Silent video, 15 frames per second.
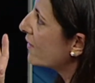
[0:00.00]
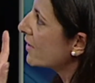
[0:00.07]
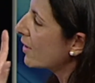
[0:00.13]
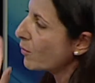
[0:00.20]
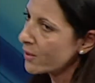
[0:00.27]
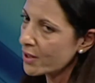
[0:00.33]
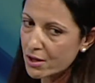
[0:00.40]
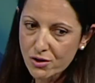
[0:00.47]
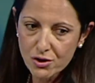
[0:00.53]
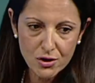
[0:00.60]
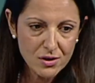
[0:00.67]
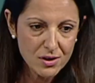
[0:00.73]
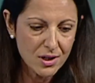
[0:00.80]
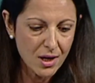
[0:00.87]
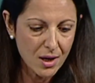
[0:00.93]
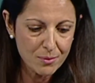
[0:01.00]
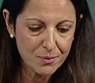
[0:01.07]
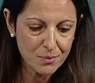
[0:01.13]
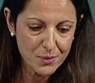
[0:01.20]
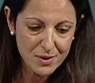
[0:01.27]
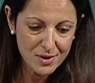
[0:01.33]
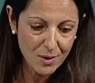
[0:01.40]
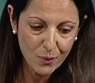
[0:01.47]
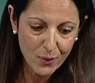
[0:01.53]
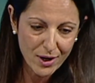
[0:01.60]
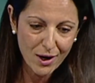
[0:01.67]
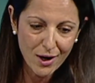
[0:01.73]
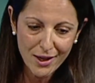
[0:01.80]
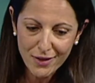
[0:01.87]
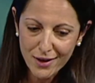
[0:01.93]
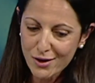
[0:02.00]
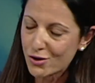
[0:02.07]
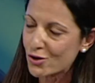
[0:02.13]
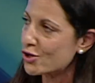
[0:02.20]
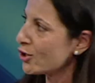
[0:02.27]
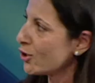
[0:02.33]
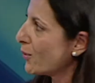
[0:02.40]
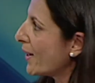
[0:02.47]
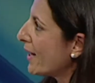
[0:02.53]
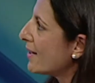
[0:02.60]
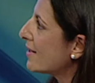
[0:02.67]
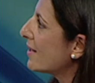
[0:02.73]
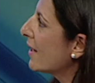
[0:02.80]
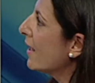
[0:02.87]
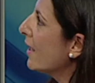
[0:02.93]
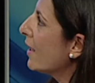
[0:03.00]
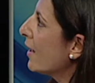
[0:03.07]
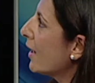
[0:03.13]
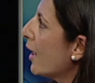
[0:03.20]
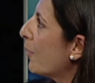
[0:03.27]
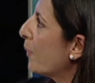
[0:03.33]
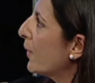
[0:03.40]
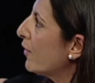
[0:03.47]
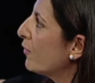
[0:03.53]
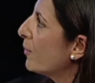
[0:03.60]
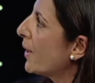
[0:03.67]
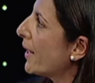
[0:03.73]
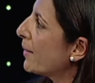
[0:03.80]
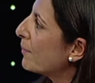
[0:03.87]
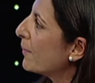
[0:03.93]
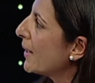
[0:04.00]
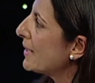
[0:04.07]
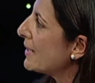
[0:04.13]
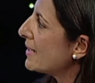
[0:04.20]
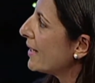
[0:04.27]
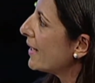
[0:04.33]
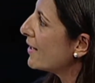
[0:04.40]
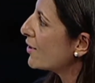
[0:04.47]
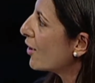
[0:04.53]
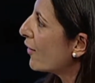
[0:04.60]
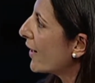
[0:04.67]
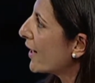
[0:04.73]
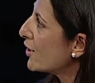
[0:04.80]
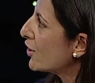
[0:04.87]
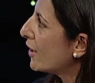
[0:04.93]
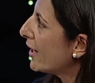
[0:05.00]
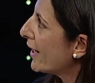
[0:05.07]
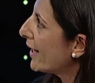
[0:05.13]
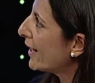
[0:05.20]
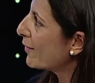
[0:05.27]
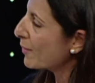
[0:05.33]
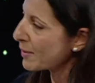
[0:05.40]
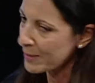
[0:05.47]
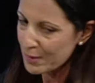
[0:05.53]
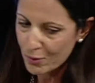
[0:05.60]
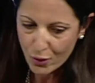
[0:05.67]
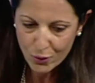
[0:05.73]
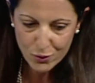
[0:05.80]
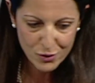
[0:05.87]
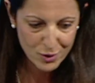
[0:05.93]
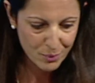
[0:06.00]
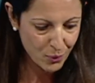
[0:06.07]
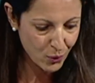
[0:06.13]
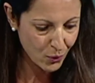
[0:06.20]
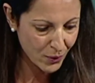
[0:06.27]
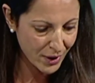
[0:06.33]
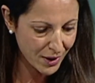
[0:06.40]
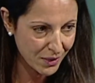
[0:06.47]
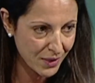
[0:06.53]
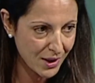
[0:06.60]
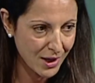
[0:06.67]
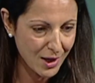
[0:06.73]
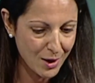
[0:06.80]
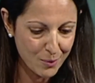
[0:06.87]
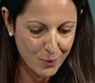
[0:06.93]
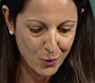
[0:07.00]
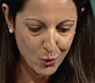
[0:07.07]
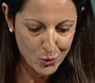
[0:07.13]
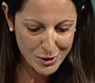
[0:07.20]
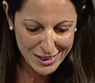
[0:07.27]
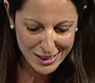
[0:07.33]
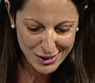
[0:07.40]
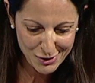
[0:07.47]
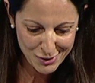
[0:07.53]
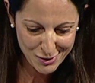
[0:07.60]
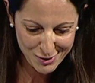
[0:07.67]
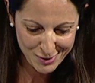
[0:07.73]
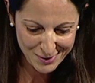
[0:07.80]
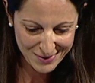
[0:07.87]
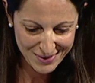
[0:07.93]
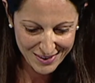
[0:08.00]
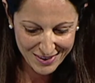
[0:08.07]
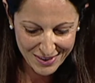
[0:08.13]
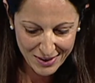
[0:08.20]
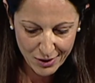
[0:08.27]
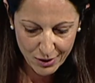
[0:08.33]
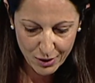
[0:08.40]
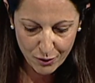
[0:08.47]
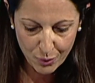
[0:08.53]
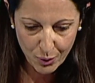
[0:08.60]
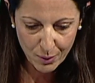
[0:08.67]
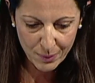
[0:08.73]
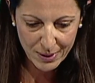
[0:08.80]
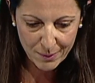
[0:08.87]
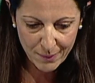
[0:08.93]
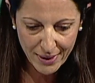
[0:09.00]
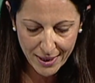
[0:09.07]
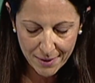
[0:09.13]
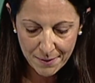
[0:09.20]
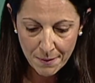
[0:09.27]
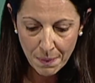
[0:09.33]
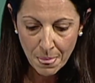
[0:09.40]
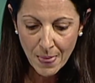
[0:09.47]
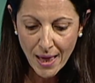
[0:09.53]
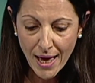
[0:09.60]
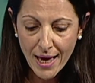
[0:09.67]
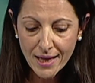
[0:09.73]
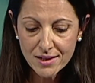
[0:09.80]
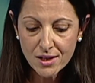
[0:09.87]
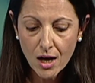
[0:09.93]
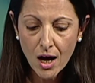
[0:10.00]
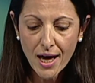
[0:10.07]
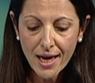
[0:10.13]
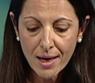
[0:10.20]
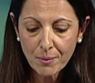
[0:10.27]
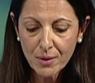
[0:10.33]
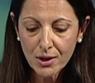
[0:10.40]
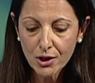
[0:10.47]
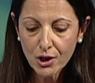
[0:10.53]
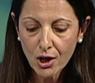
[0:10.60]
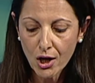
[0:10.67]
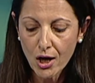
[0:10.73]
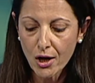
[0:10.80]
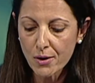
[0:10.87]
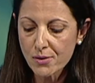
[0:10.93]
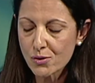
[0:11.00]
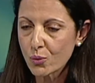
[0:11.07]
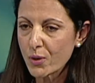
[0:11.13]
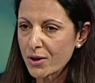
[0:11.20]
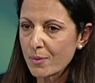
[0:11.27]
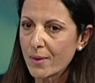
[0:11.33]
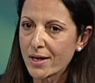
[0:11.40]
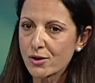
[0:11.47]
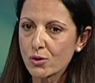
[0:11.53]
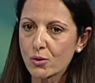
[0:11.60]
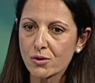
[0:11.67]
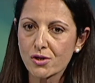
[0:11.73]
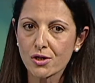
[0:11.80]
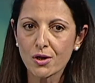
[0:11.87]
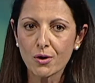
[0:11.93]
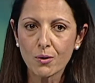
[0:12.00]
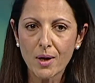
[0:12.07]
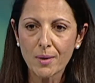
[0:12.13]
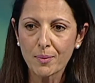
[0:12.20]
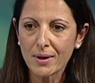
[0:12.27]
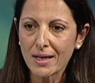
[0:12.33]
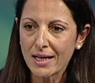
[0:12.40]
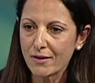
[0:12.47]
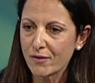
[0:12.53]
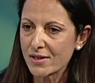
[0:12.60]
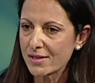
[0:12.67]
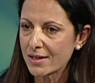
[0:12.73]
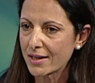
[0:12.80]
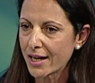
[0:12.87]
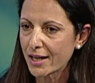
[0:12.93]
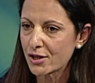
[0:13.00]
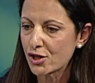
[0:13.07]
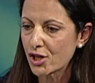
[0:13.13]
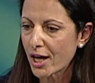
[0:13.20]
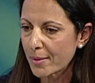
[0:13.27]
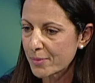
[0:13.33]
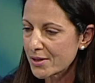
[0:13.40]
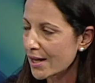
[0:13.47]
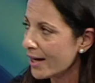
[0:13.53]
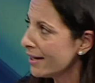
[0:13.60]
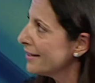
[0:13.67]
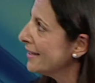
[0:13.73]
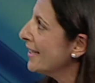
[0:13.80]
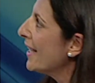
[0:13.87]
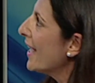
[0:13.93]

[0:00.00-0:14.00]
it. If someone asks you to come somewhere like this, do it. A couple of my mentees are actually here giving me moral support in the um, audience. You've probably met. And I am going to close with my daughter, who I believe is the next chapter.